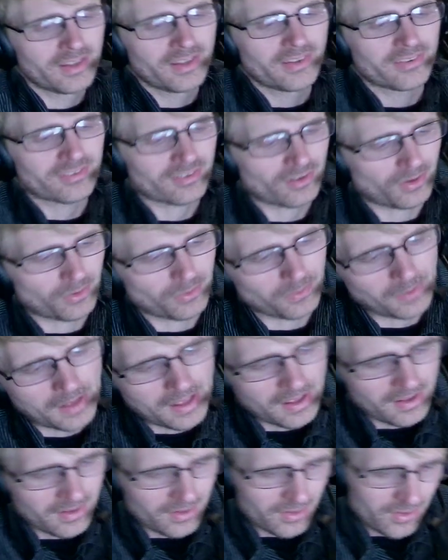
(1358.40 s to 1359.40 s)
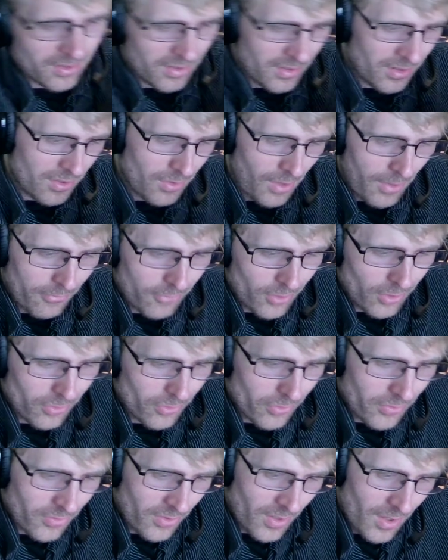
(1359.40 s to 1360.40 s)
So you have to
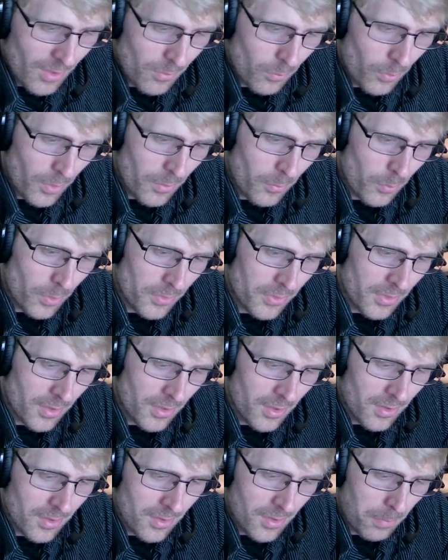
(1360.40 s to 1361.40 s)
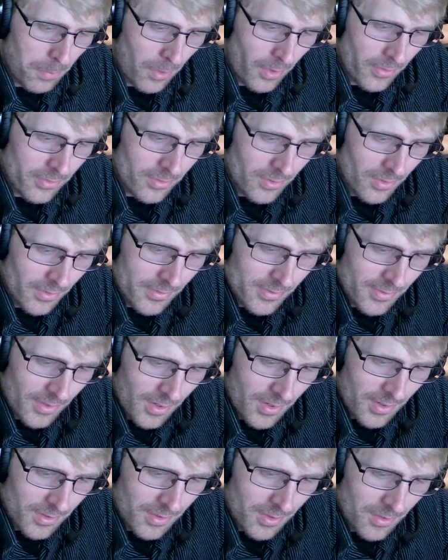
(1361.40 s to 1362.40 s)
understand what the apostle is
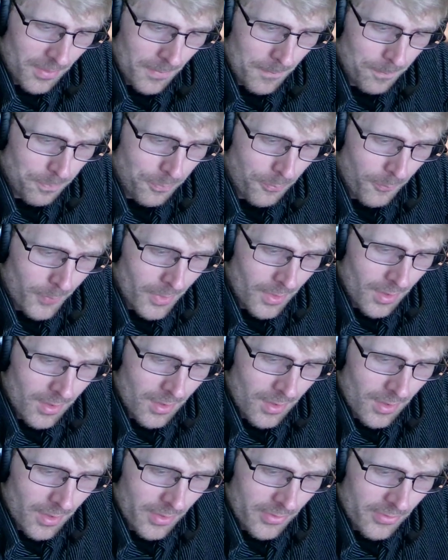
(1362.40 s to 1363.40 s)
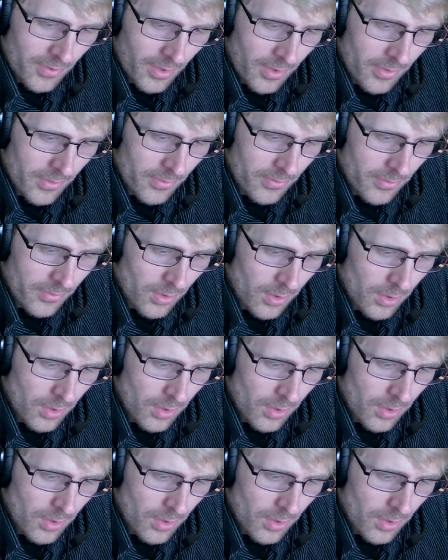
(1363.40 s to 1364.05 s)
saying here. He says,